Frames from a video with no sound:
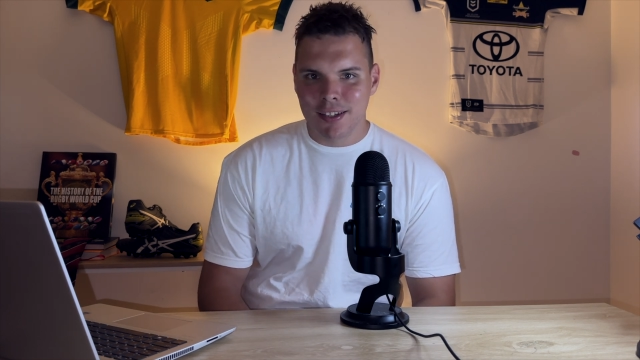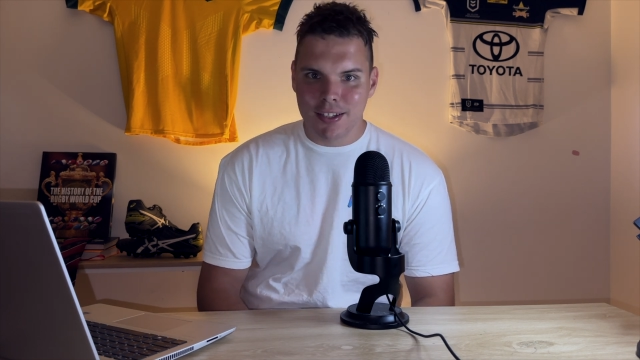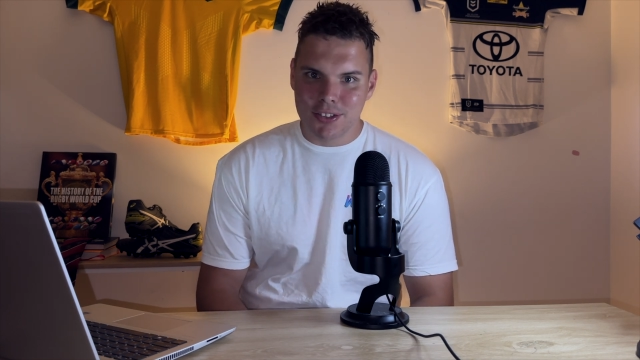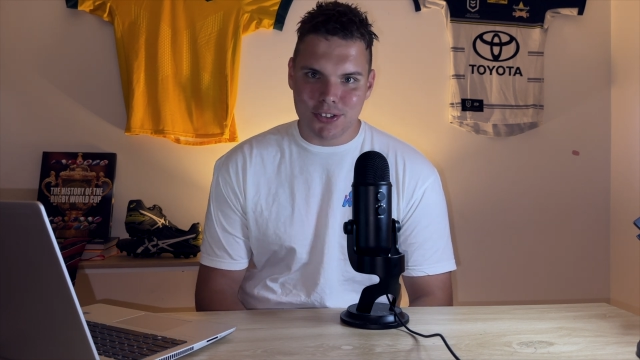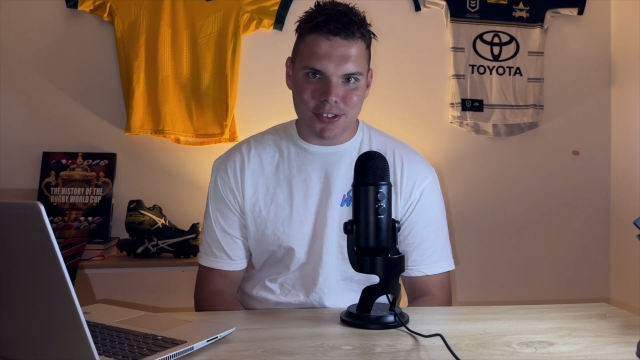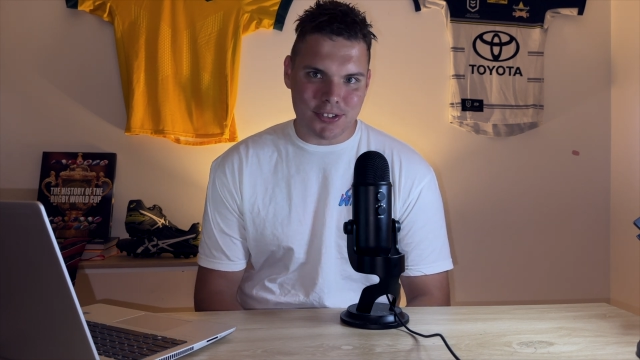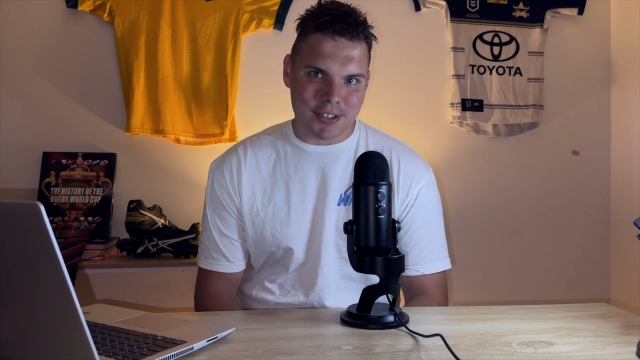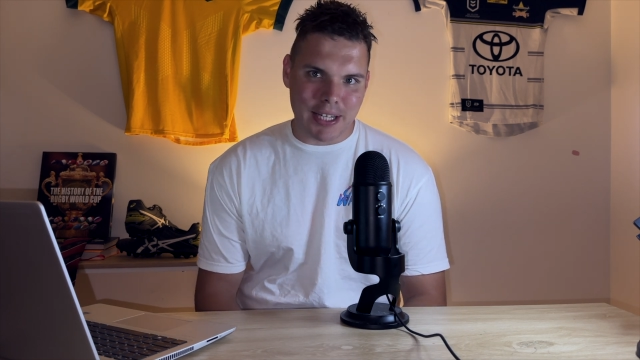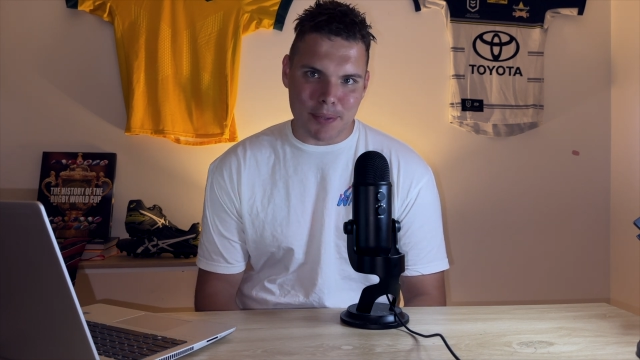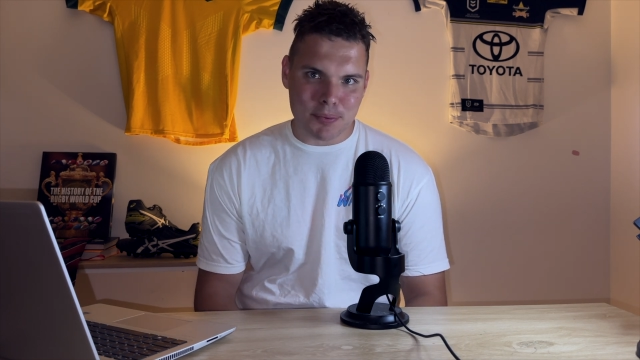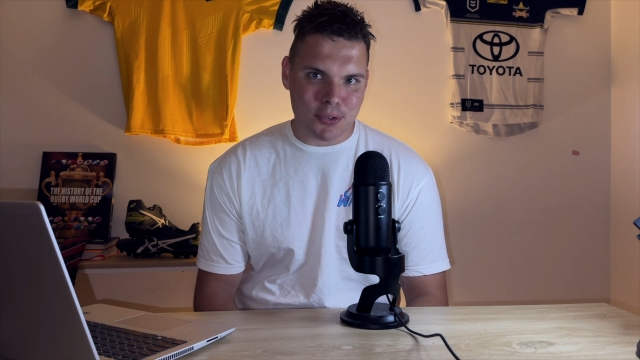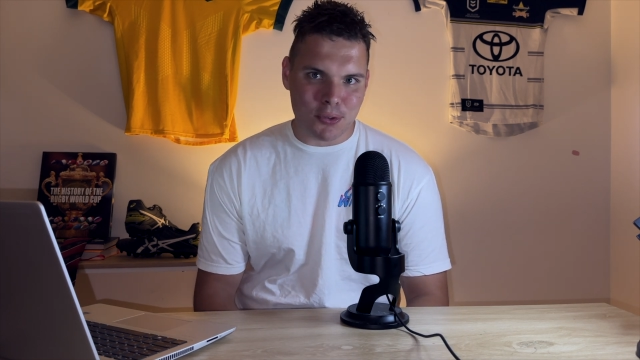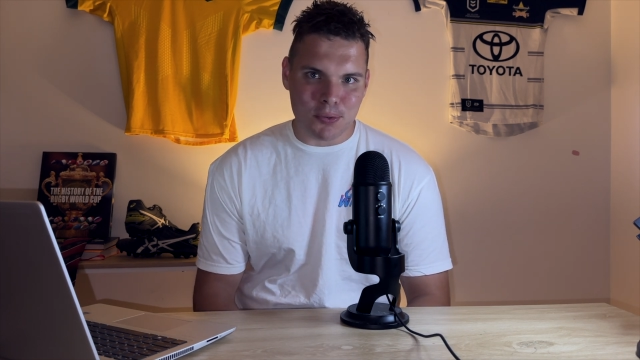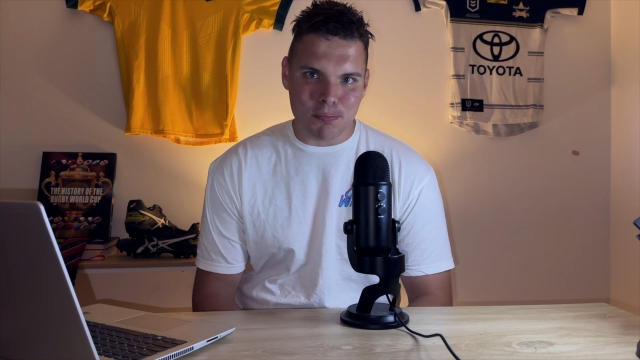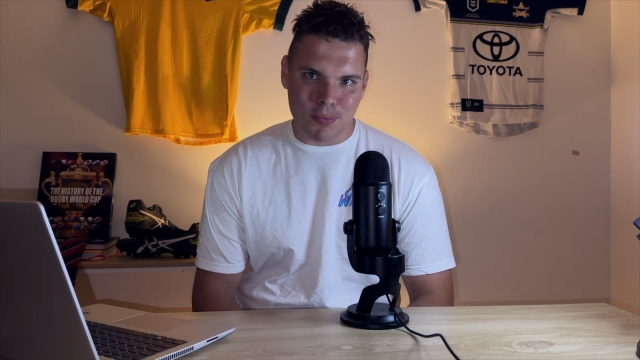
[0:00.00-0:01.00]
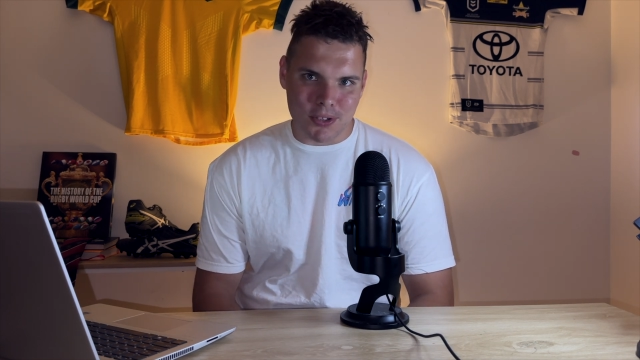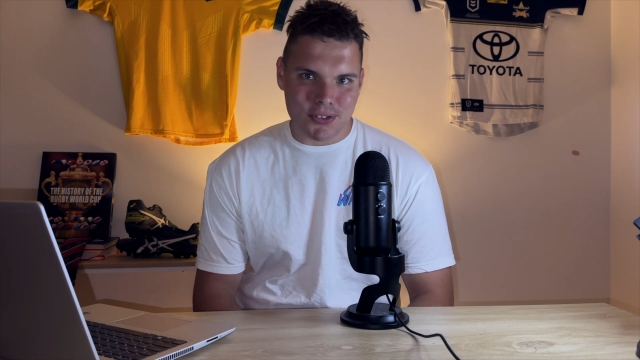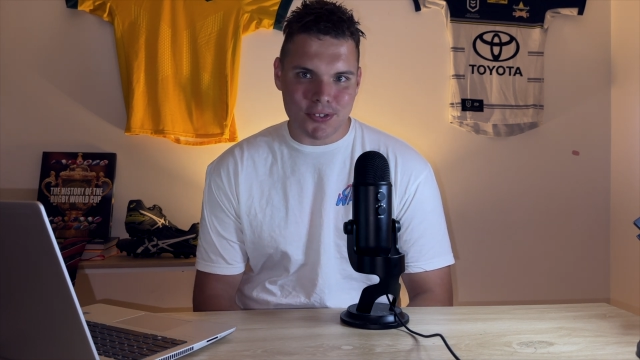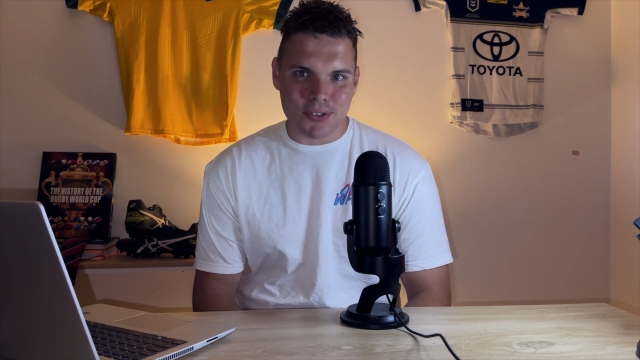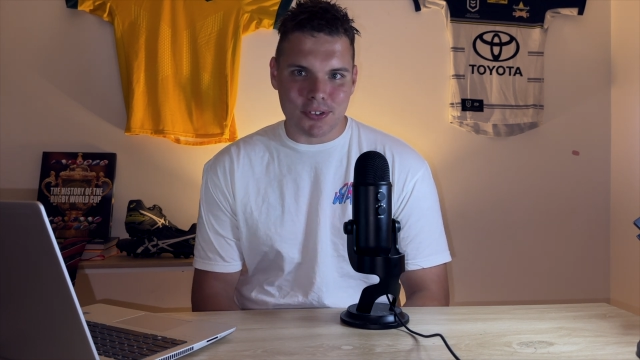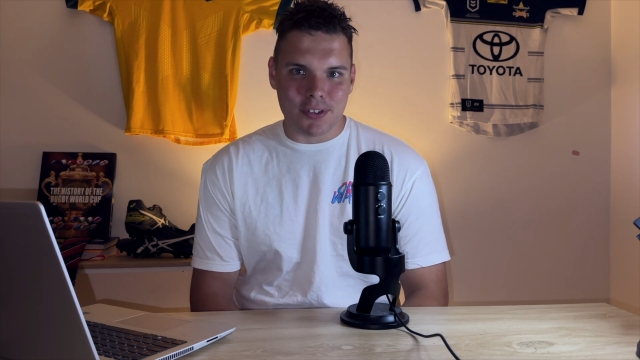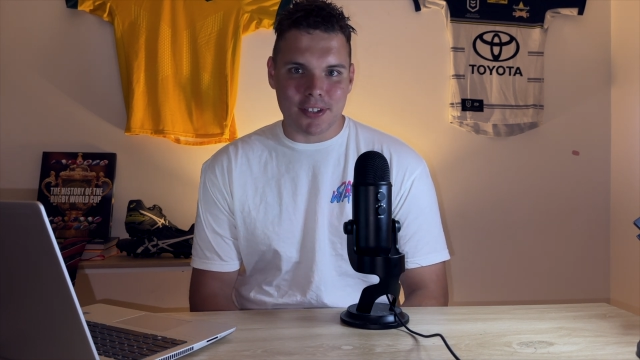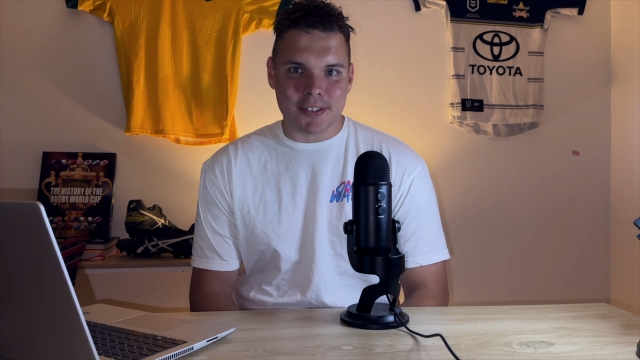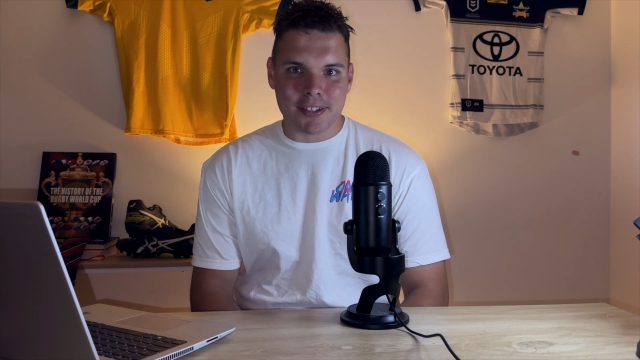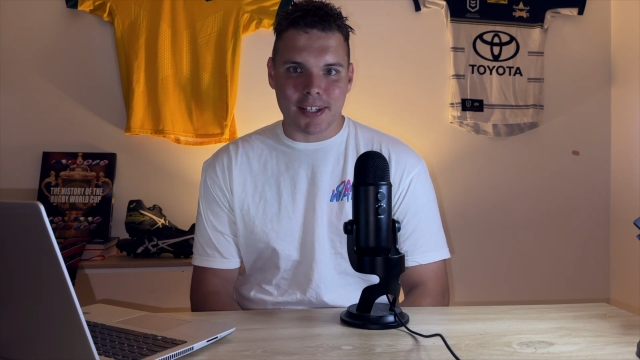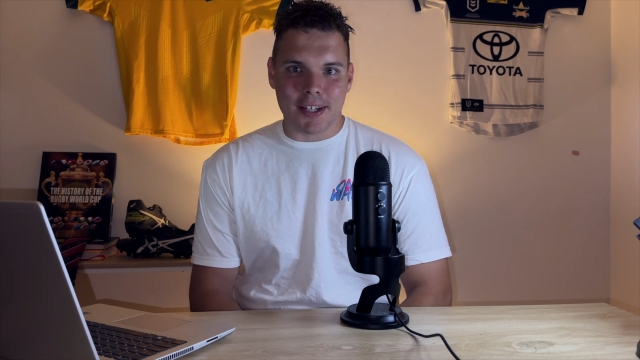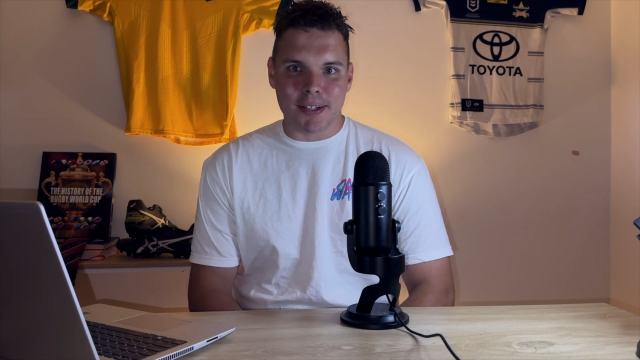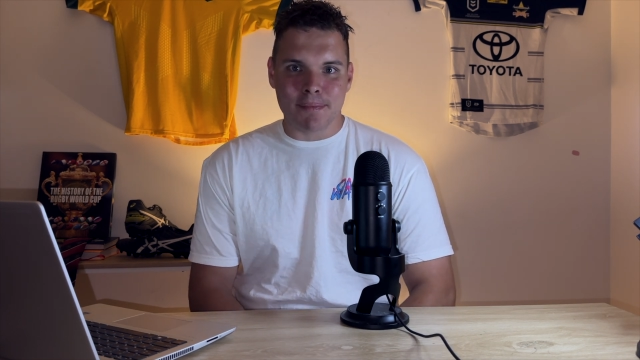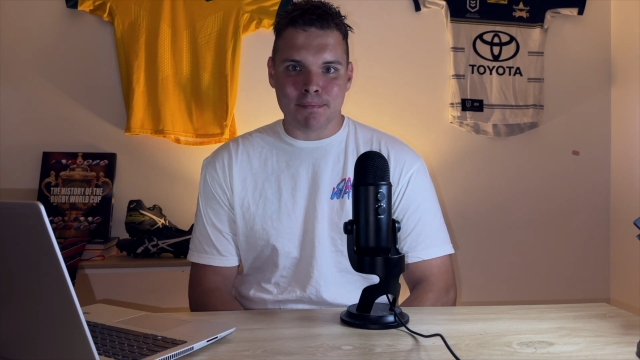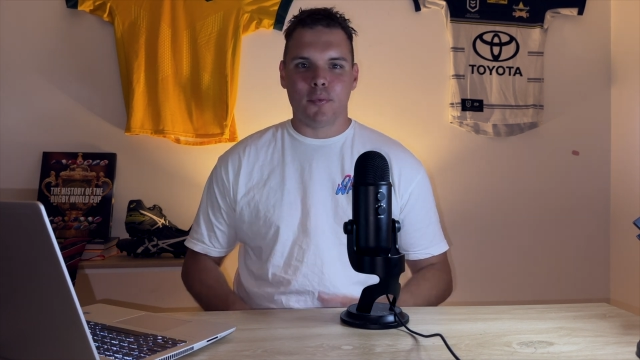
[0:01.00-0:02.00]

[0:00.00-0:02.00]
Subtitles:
Just an absolute monster in this game.